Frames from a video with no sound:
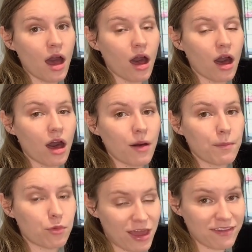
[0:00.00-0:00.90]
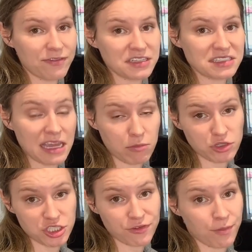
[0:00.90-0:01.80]
breakfast
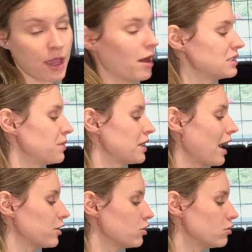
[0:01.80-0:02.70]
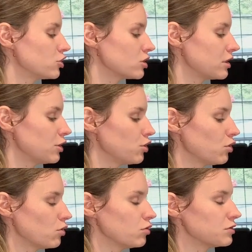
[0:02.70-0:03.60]
sandwiches for my husband. I usually
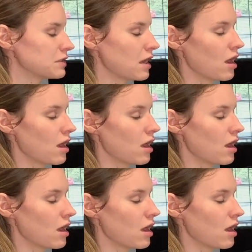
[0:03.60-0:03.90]
use